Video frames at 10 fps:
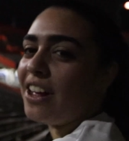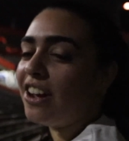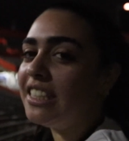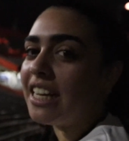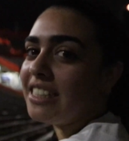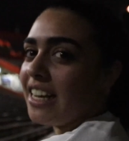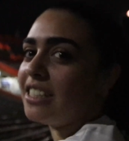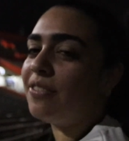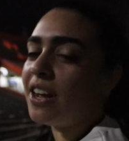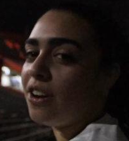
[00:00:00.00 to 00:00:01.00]
Falconda
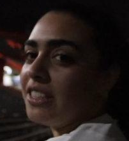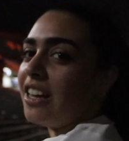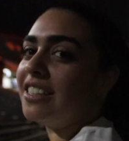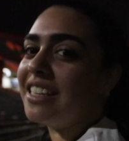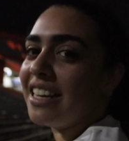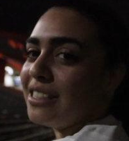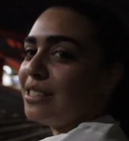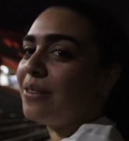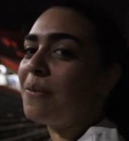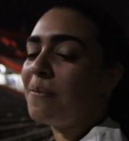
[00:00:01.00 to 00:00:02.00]
Dance. Falconda Led by Falconda
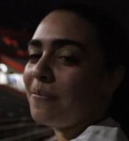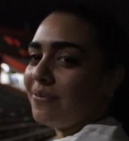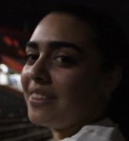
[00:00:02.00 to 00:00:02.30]
dance. Girlfriend.